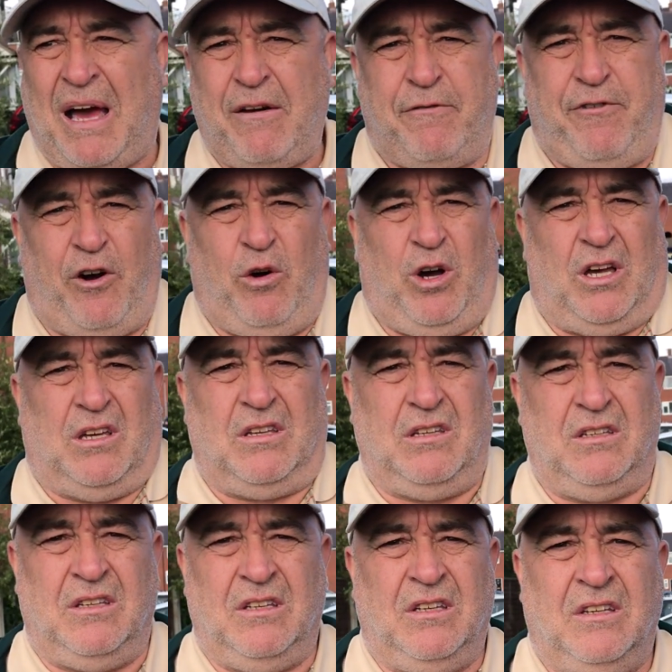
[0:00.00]
Back four.
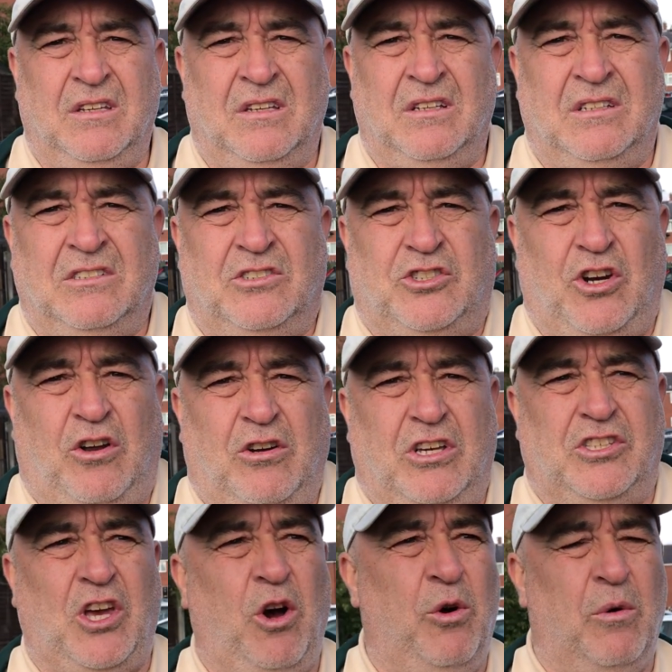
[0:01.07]
Strong
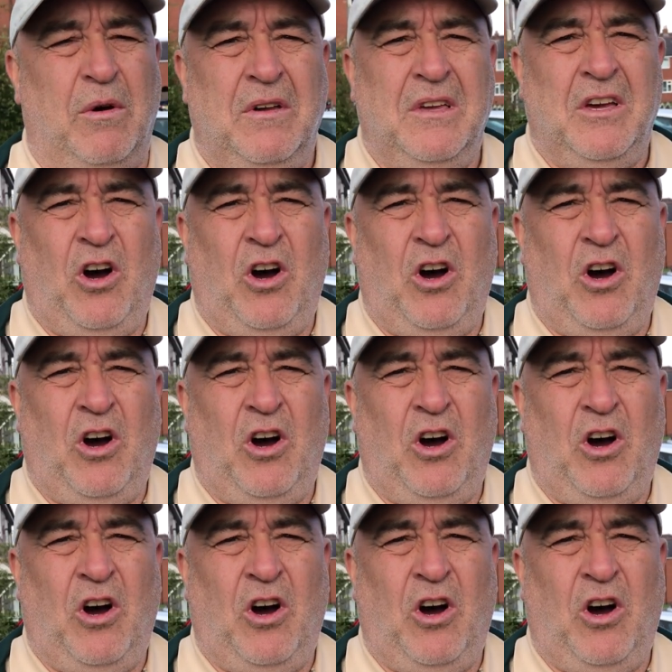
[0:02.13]
as hope.